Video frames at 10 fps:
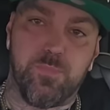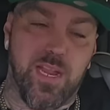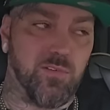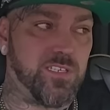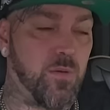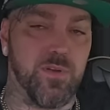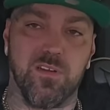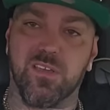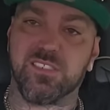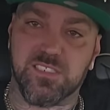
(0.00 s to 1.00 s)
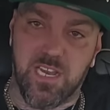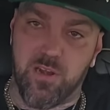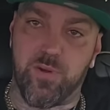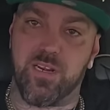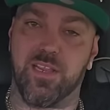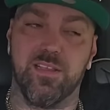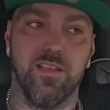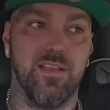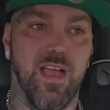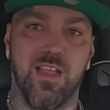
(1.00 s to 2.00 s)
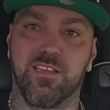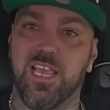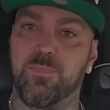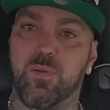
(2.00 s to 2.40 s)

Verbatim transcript: I didn't come in here all scary. Like I came